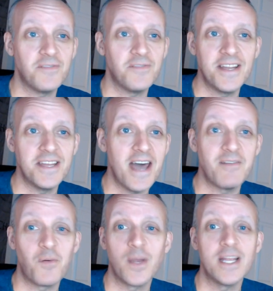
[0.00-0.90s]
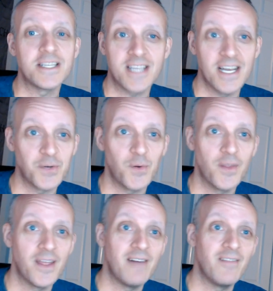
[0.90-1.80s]
if I didn't have a reading schedule
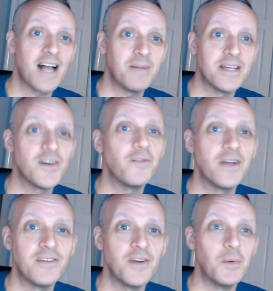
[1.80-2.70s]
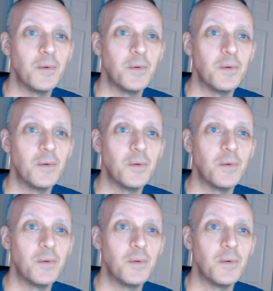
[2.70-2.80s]
that I've locked myself into,